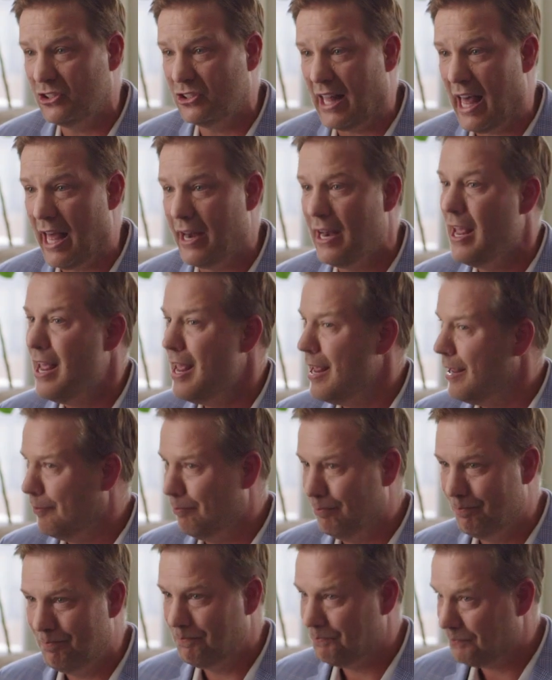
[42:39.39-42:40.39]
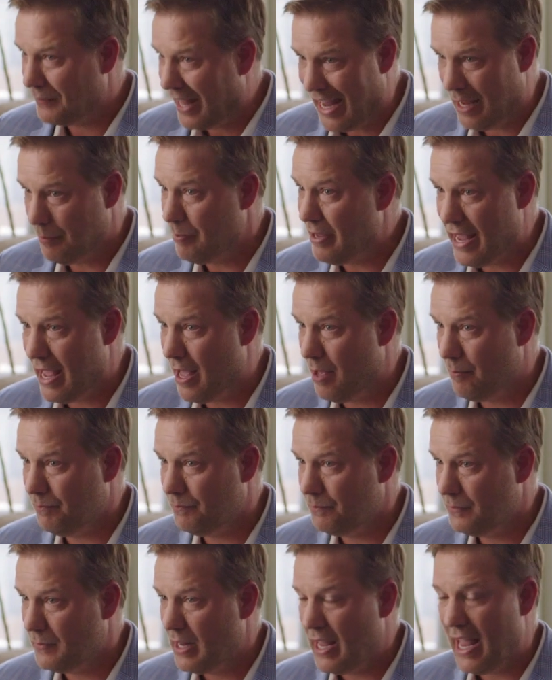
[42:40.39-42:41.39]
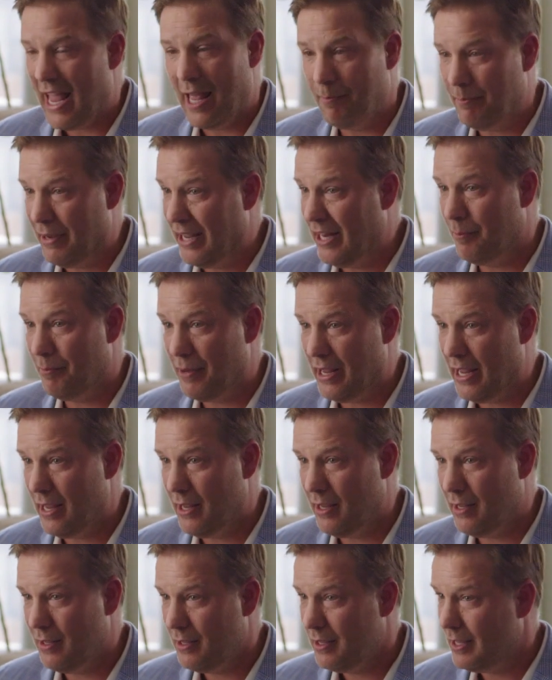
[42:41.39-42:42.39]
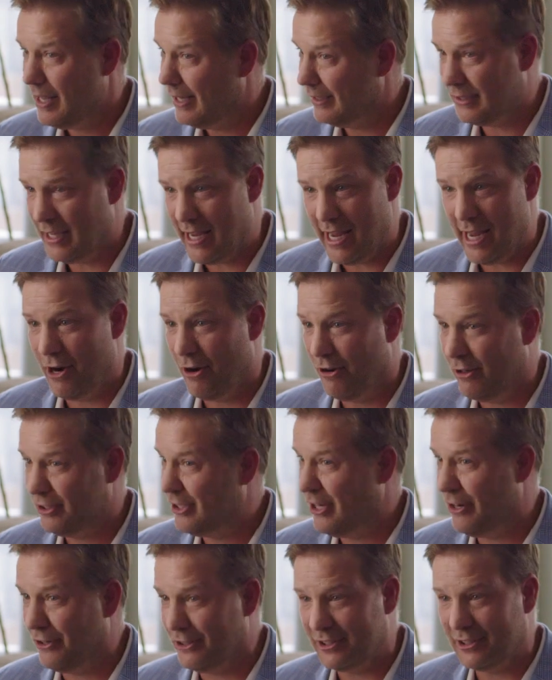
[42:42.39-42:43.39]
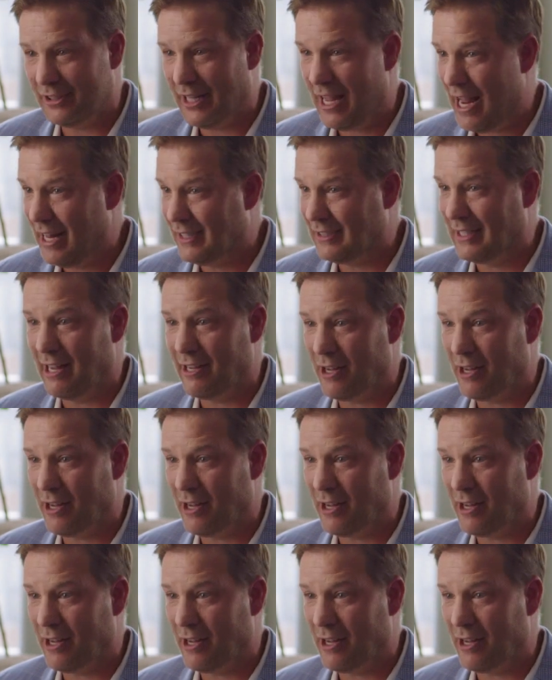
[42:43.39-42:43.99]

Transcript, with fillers: is that ABM and B2B is here. It's here to stay. It's